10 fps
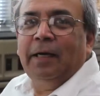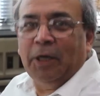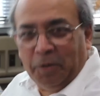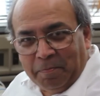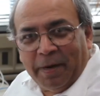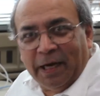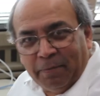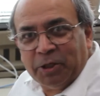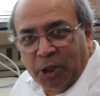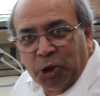Hello, my
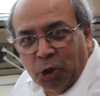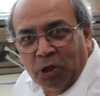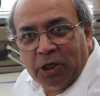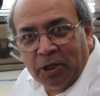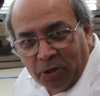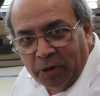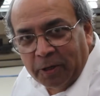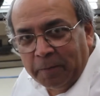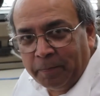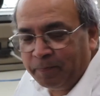name is Ashok
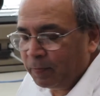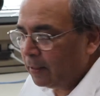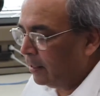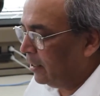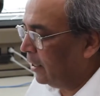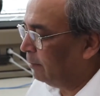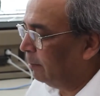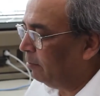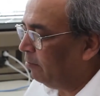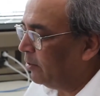Goel. I'm a
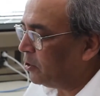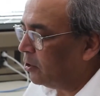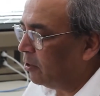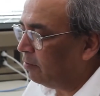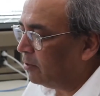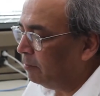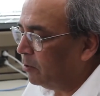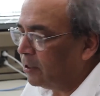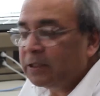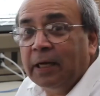professor of
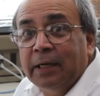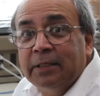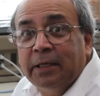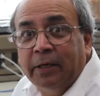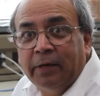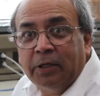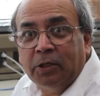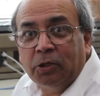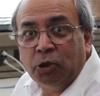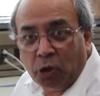computer science here at
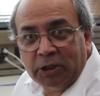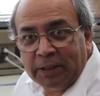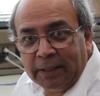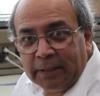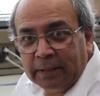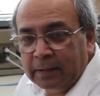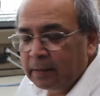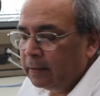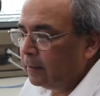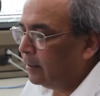Georgia Tech.
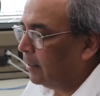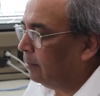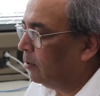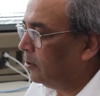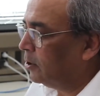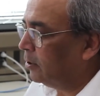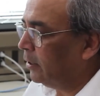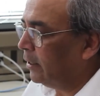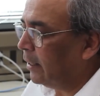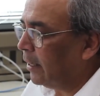I'm also
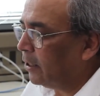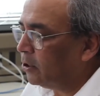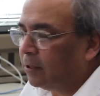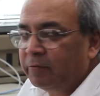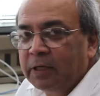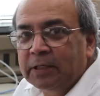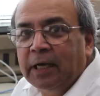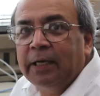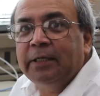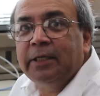the director of the
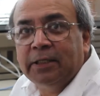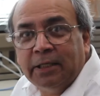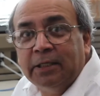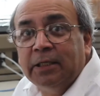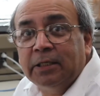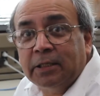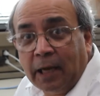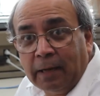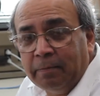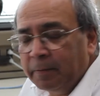Design and Intelligence Lab.